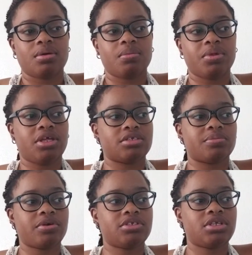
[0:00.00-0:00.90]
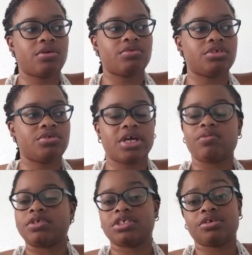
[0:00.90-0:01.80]
Because a person that will do that
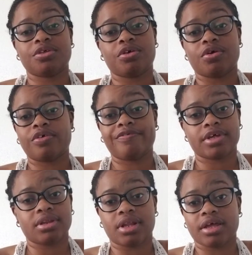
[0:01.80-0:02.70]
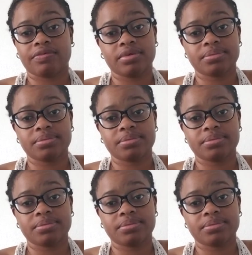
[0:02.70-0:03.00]
will steal your whole fucking life.